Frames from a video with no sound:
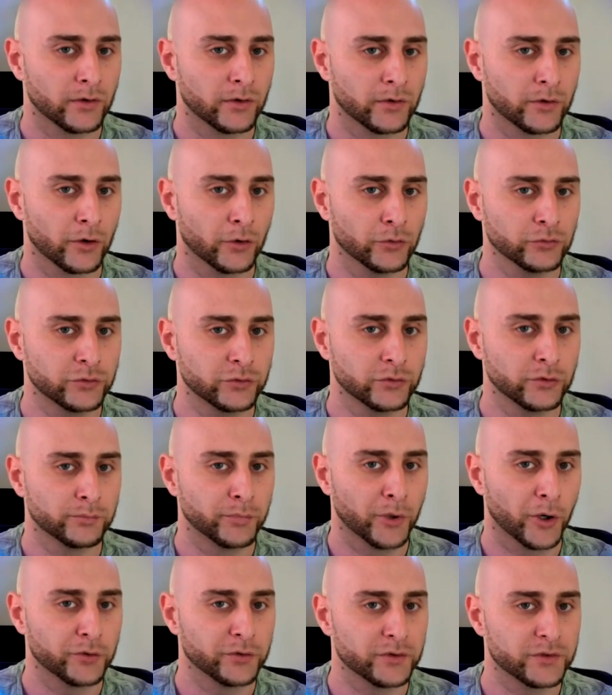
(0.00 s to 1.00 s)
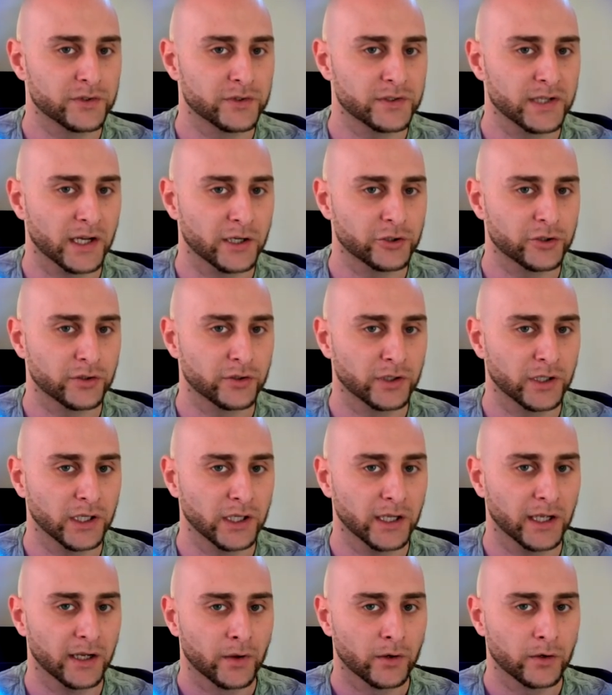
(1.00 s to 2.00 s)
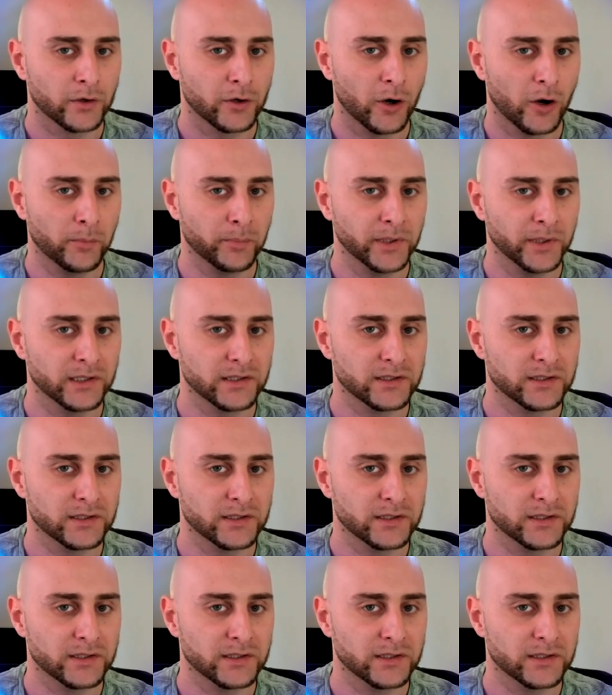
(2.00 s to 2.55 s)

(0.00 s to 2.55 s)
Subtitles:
go to the bonus section here, copy this